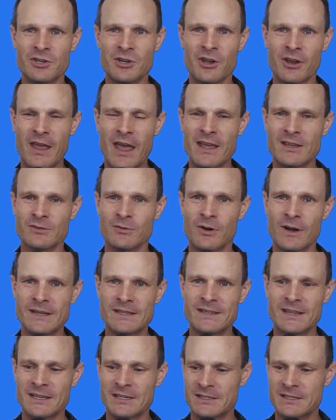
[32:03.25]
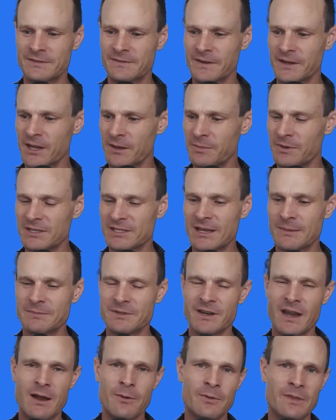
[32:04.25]
Dirk, as always, thanks for keeping us up
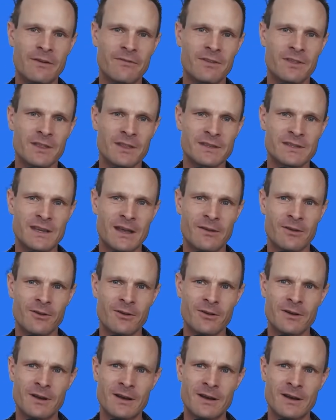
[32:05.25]
to date with everything that's going on.